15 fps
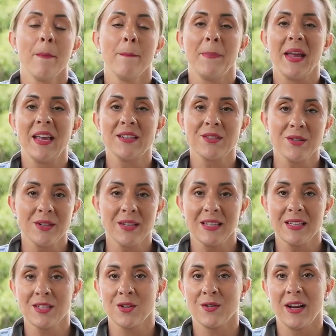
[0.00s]
Basil
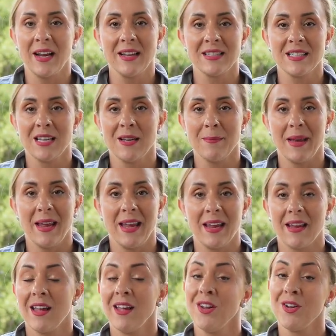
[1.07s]
is great to
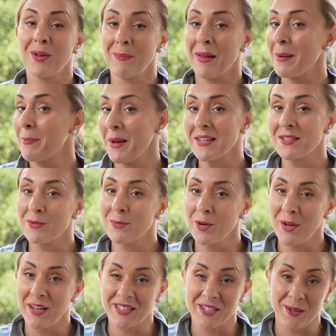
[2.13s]
make. You can make basil
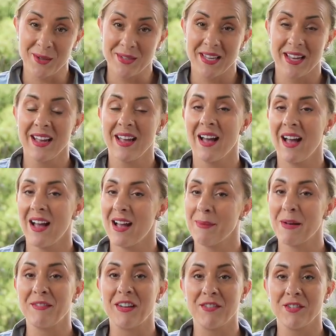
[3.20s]
mojitos.
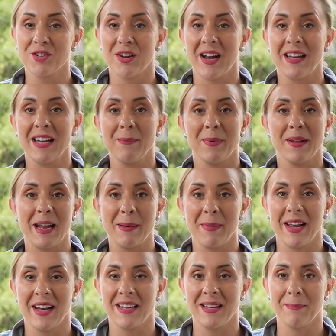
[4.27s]
I've never tried it, but I
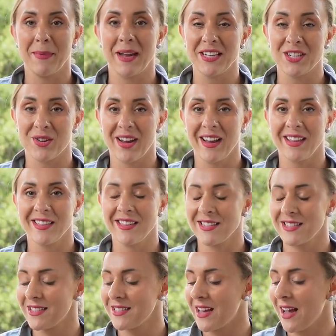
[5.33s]
might try it
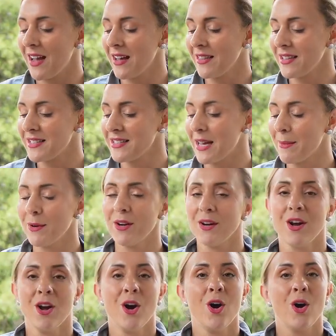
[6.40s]
this
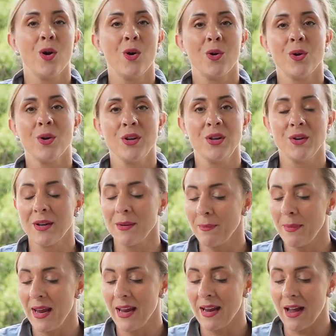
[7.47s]
summer. Or you can
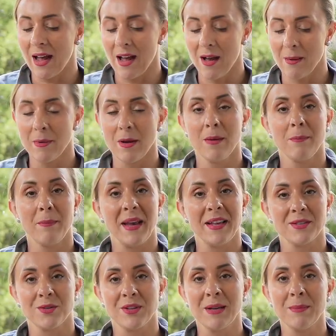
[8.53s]
make
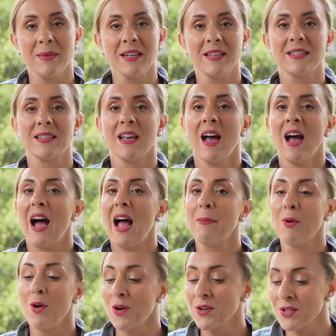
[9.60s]
basil gimlets.
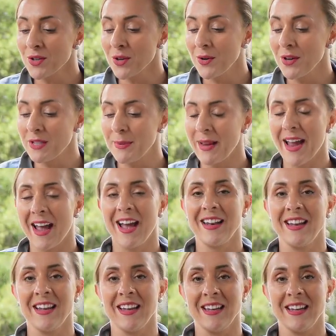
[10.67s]
I'm also going to be
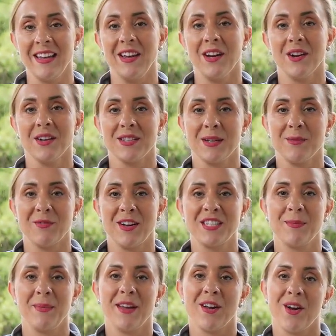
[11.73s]
adding in here some
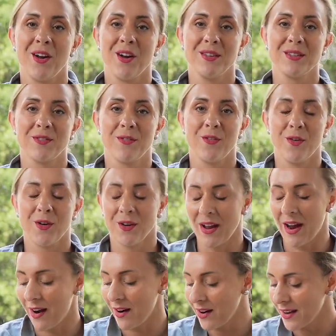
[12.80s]
recipe cards for
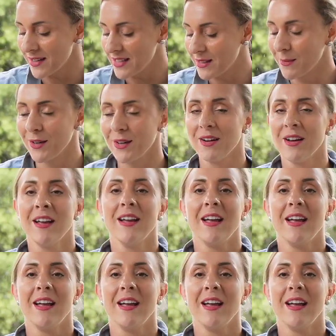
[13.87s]
our customer